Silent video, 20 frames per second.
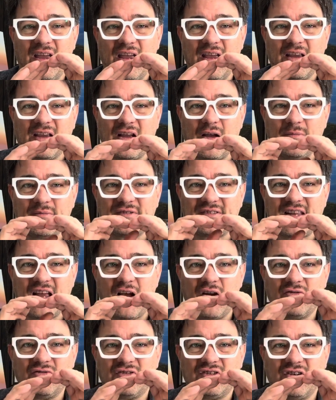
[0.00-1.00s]
it comes
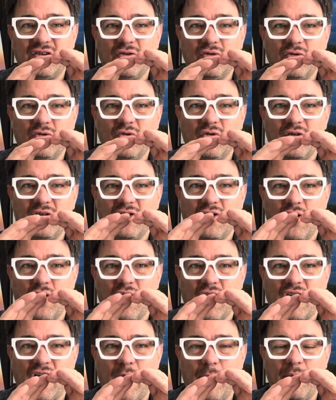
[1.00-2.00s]
down to,
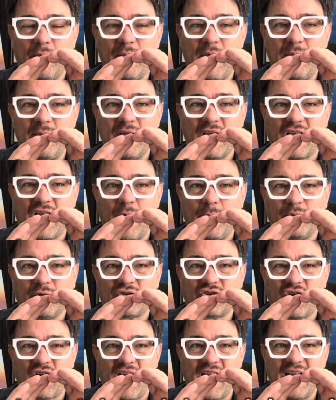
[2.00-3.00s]
maybe a couple
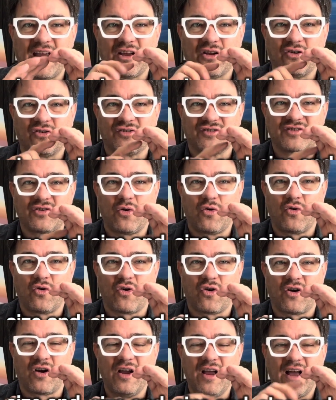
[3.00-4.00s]
triangles
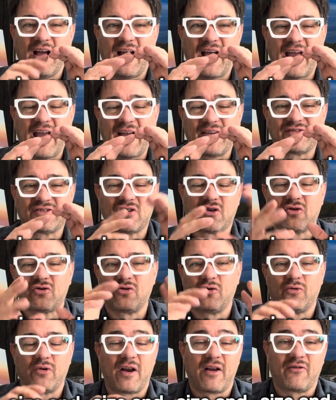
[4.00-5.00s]
or a half
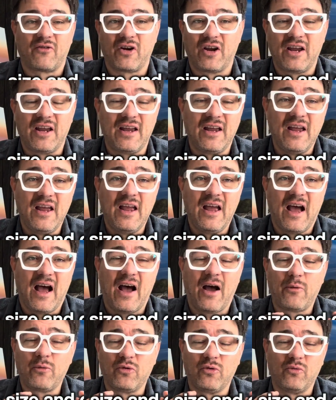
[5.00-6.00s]
circle or whatever.
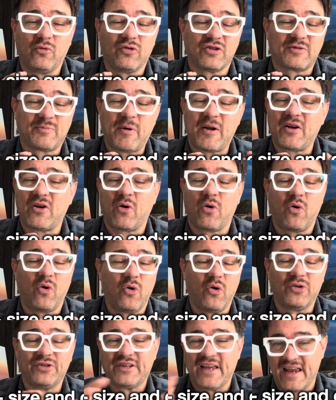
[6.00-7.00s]
We'll spend a
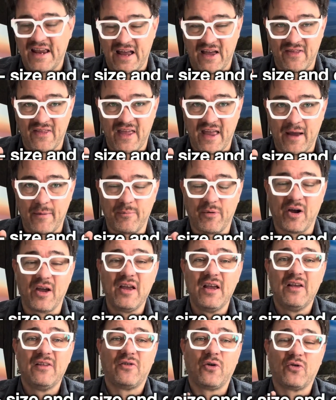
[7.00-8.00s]
whole day on that, but
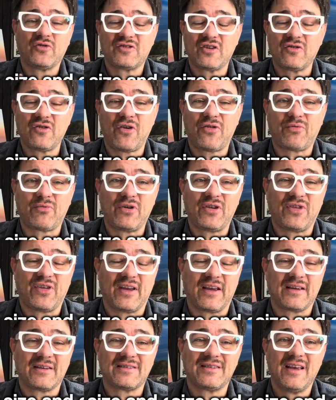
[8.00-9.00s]
those are the three
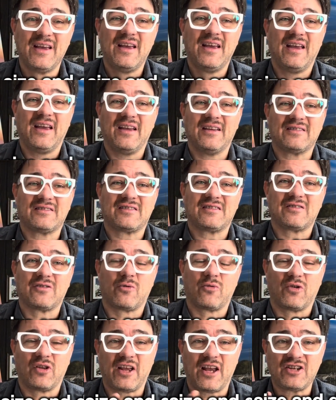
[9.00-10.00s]
things. It's
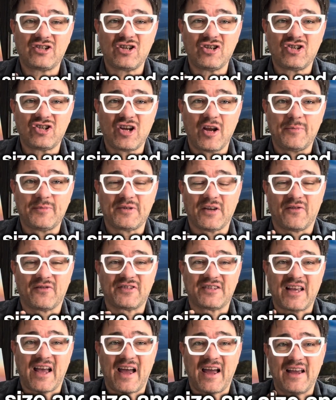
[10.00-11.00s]
the relationships of
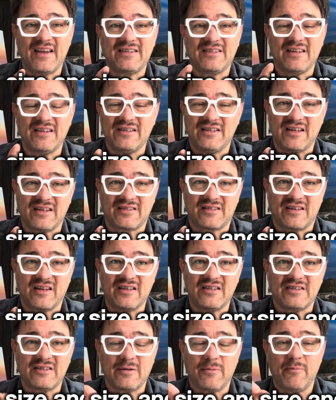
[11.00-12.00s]
size and
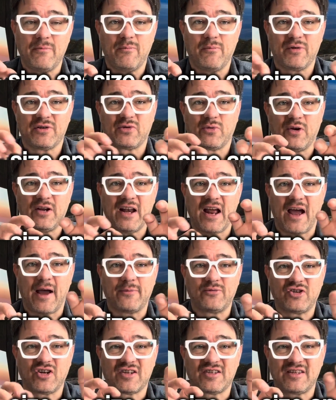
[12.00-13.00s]
distance between
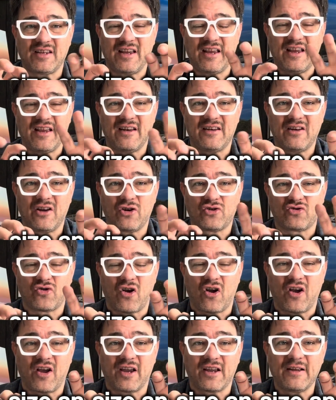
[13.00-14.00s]
objects in a
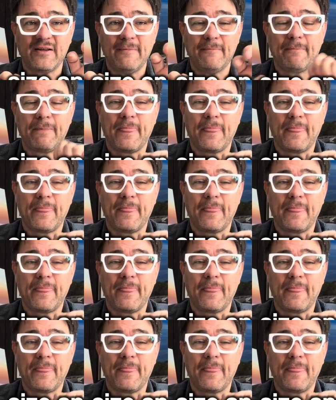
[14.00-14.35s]
drawing,